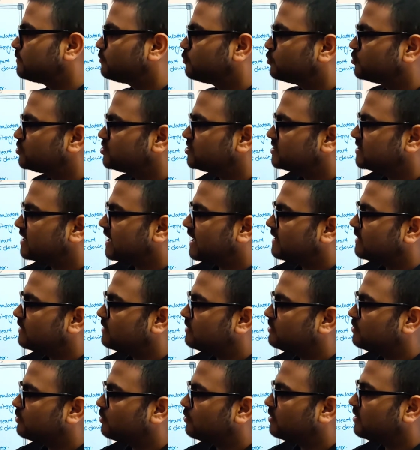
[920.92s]
the
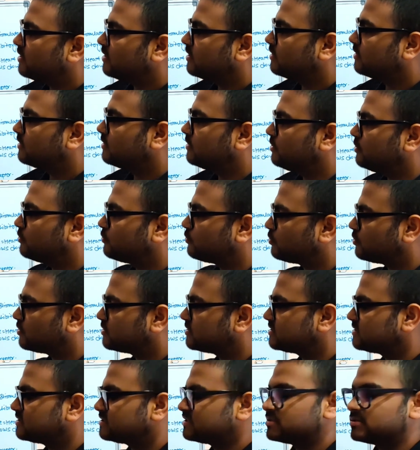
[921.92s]
postganglionic
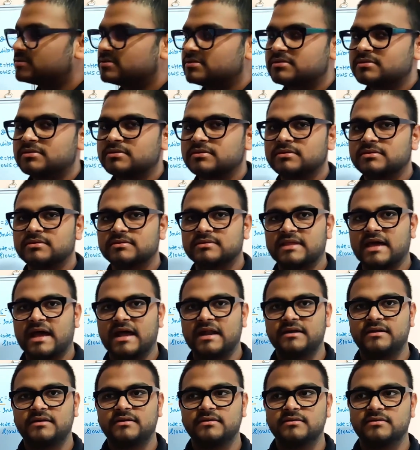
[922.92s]
neurons
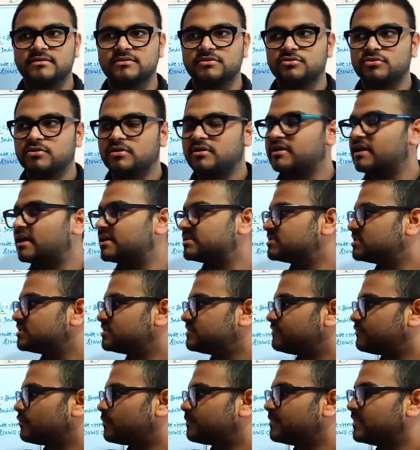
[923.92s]
that
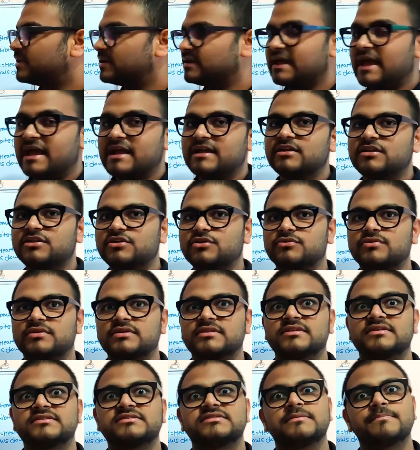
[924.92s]
arises from the ganglion
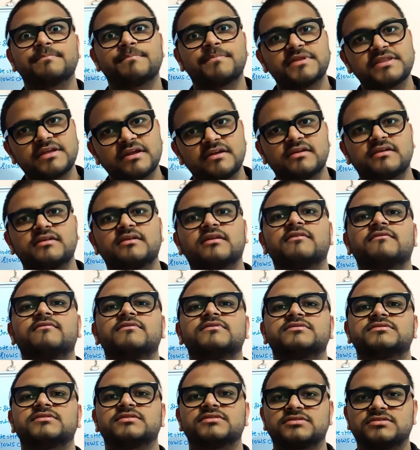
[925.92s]
in the sympathetic
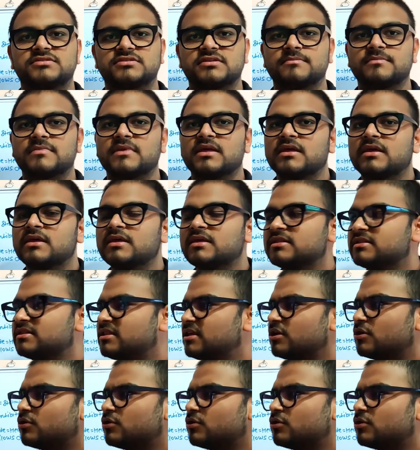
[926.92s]
nervous system, they